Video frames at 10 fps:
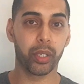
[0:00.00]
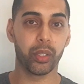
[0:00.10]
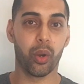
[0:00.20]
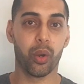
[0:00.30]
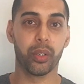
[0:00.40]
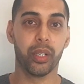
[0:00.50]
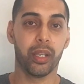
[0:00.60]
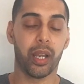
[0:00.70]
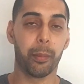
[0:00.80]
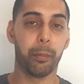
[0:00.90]
point on,
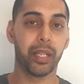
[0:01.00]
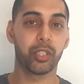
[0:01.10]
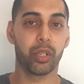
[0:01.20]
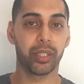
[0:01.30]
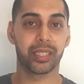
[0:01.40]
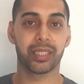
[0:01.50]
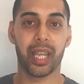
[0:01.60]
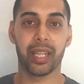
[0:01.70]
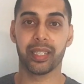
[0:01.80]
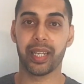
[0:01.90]
I managed to
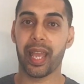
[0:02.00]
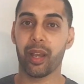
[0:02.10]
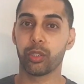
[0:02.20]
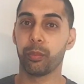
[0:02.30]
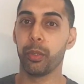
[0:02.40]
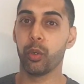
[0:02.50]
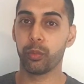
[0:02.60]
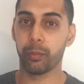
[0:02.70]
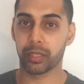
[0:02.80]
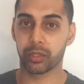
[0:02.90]
understand and how to
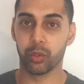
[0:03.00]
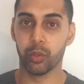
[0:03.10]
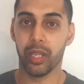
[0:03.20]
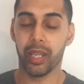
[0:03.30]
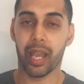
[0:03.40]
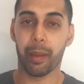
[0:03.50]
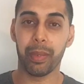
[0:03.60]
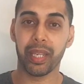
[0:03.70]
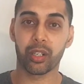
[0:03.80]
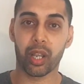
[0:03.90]
build muscle and
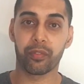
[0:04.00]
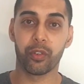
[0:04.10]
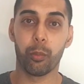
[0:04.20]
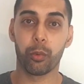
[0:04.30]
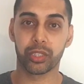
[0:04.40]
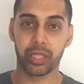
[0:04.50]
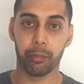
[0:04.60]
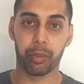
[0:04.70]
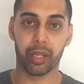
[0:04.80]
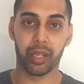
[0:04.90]
make life a lot more
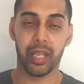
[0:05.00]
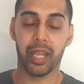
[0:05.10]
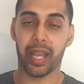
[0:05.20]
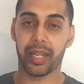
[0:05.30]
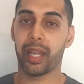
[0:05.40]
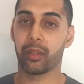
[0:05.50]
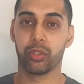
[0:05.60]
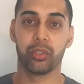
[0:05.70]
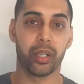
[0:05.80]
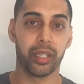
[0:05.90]
simpler and how
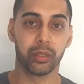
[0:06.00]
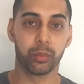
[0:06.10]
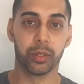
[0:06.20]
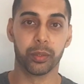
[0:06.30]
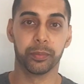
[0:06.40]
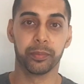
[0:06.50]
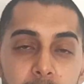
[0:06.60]
to diet as well.